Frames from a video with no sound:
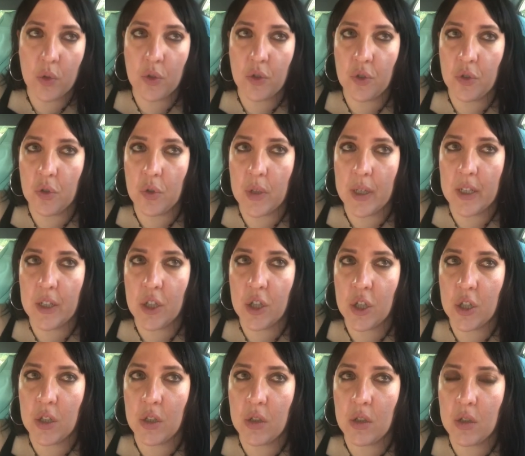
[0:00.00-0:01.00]

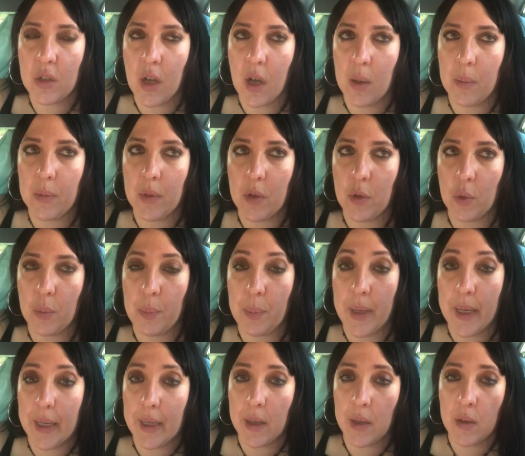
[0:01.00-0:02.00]
generations, come through
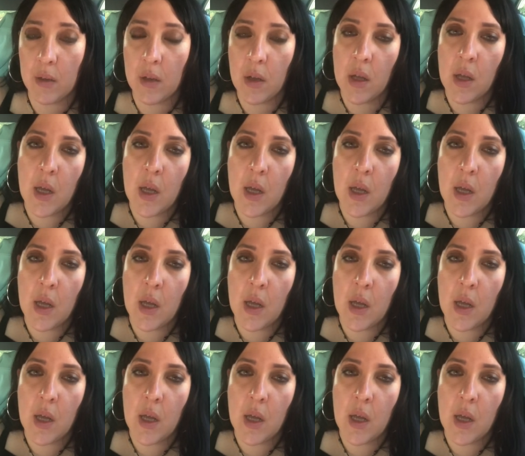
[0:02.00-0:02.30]
pain.